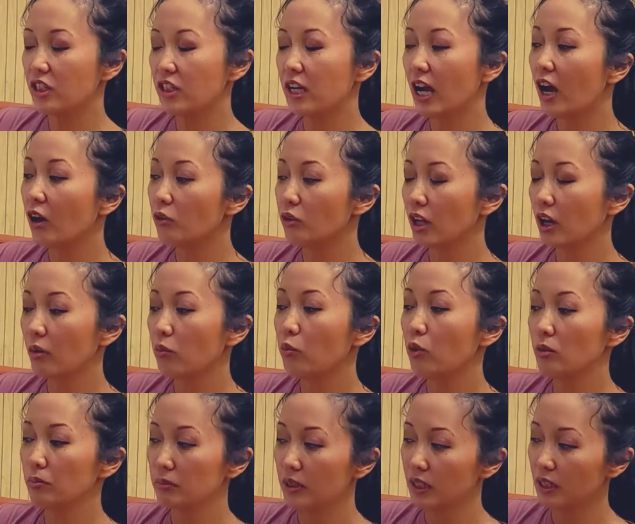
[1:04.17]
and outcome
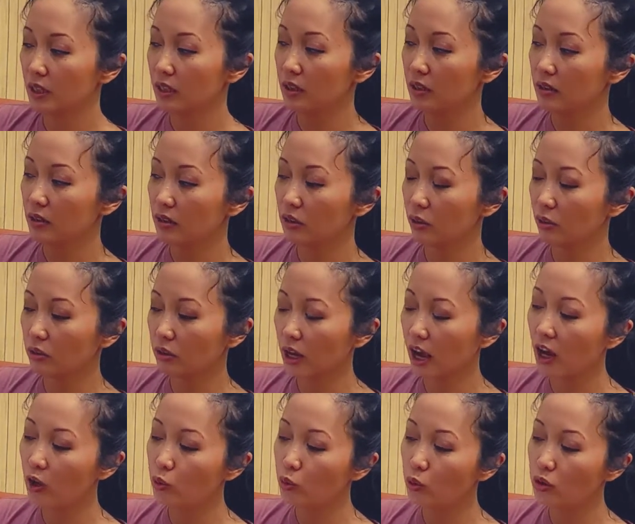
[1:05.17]
would be,
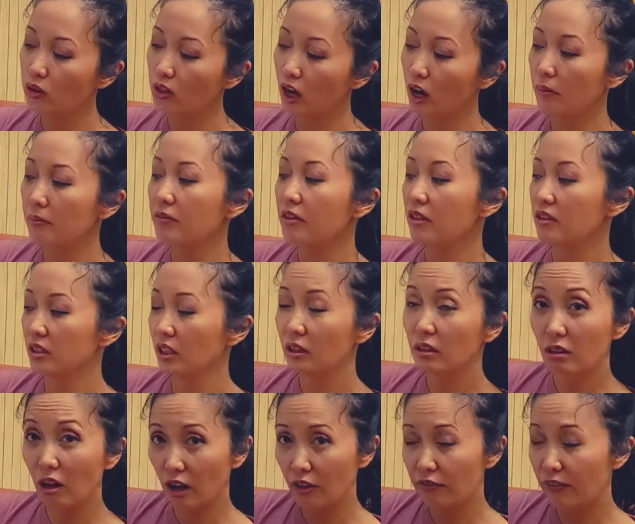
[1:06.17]
out would come the tick
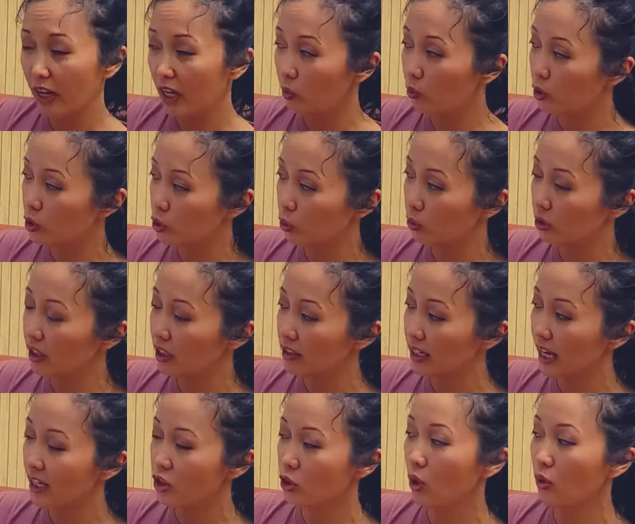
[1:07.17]
larvae, which would
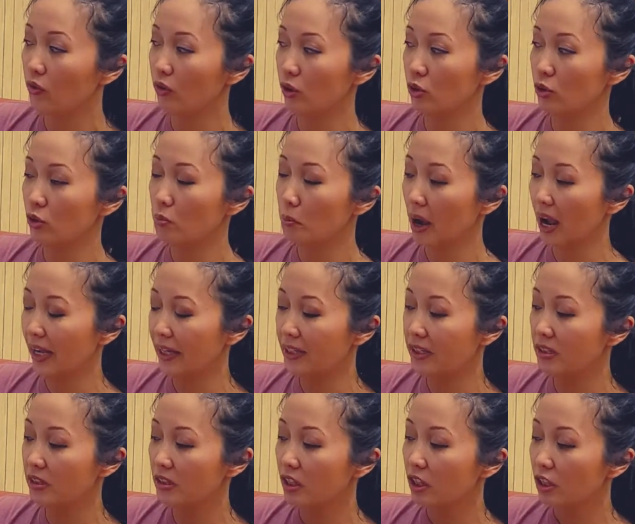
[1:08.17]
attach over to
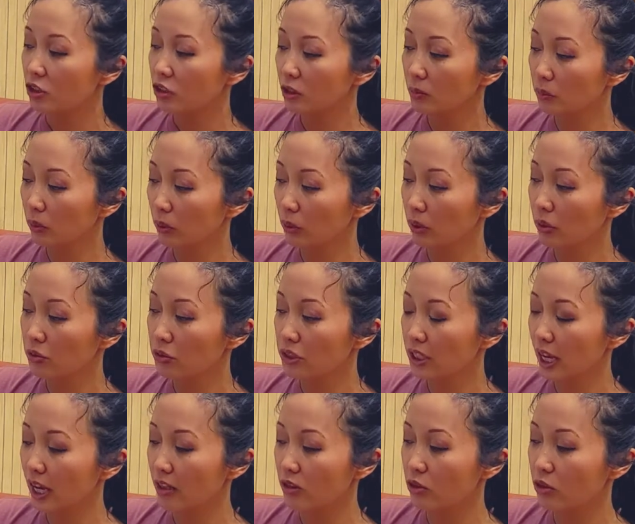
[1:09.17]
mice, to birds,
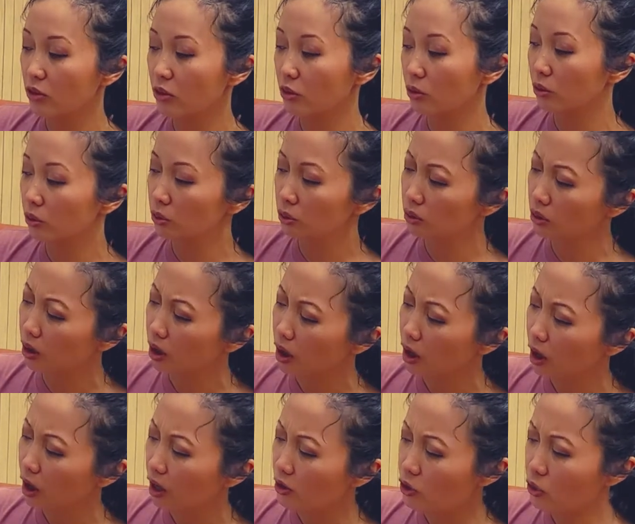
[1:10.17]
and to
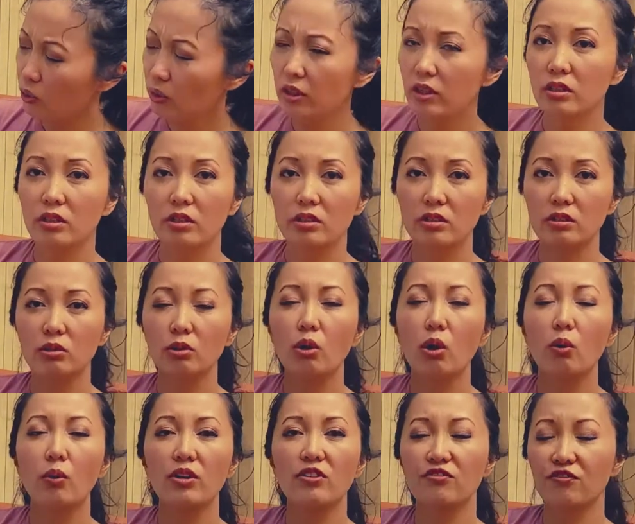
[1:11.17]
squirrels to
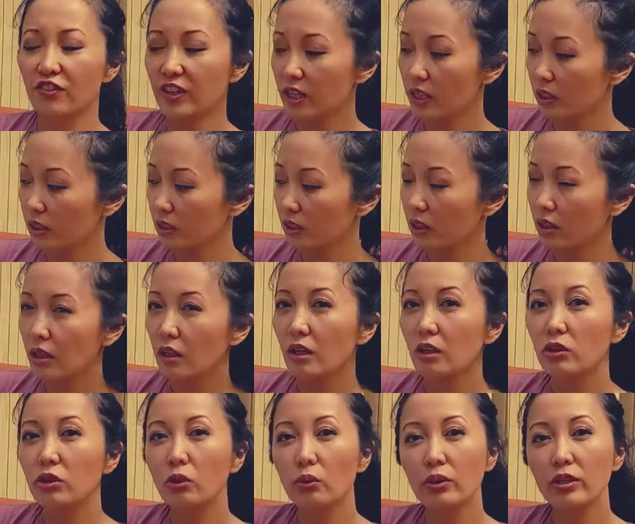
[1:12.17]
go and feed.
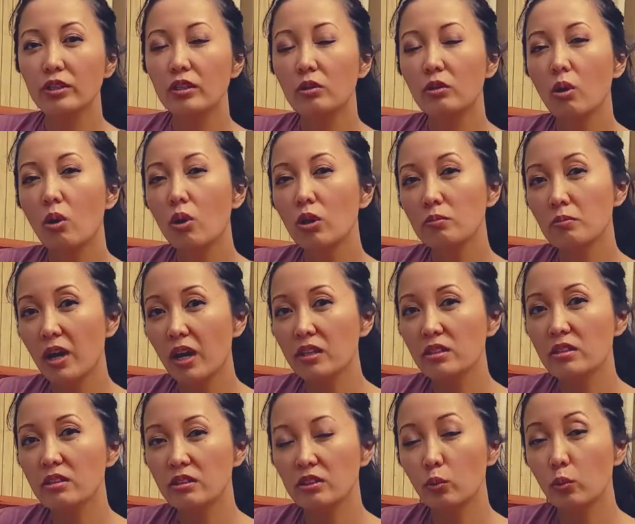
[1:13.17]
During the cold
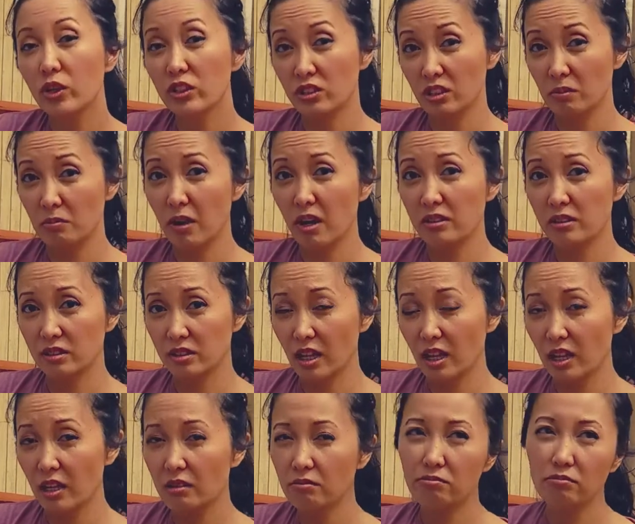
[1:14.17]
months and the winter months,
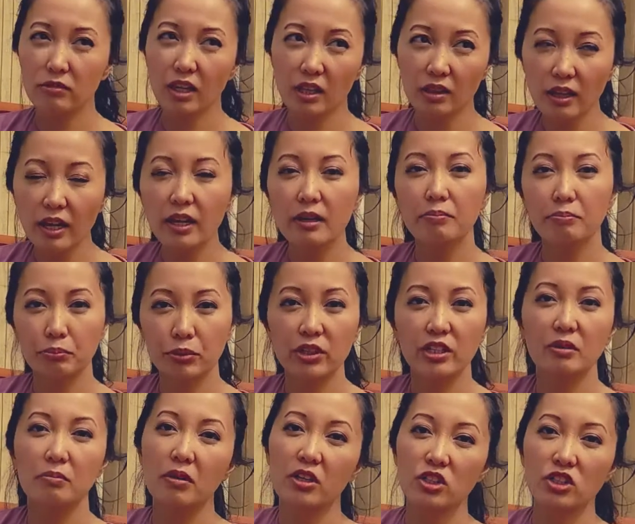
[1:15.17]
they lay
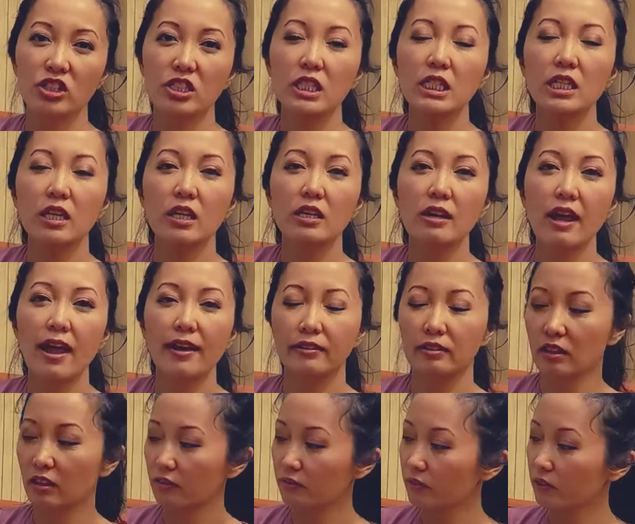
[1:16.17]
pretty much
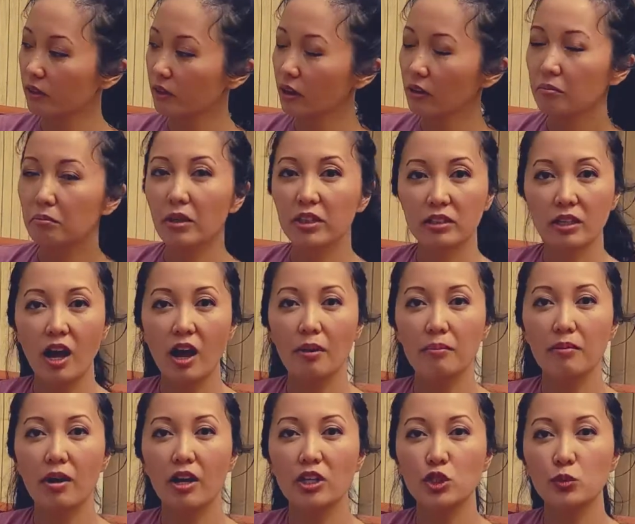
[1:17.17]
inactive. But
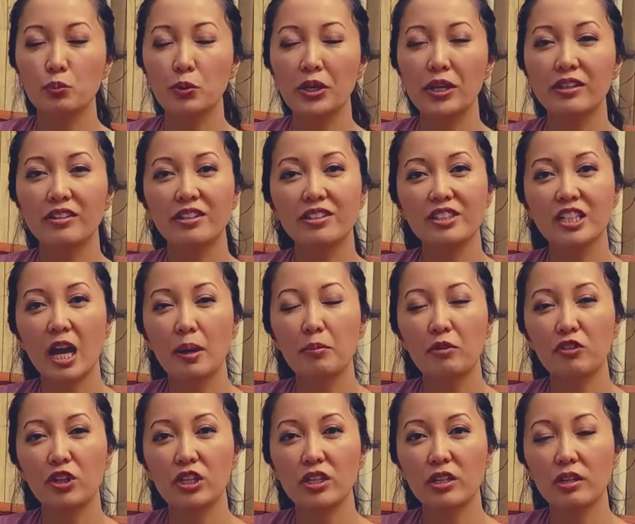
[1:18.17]
come spring, this time
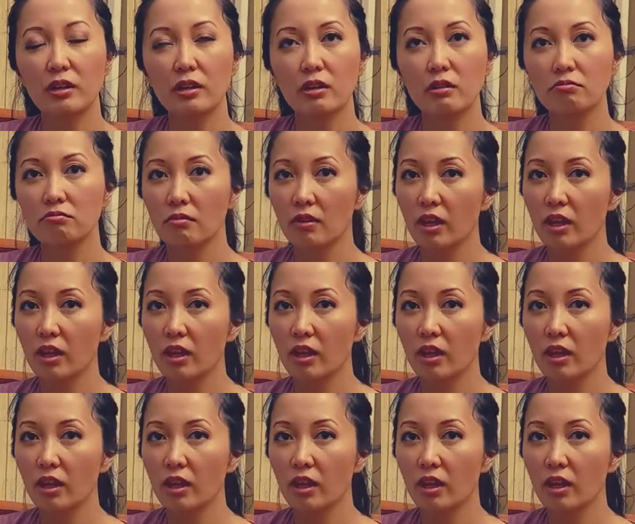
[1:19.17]
of the year,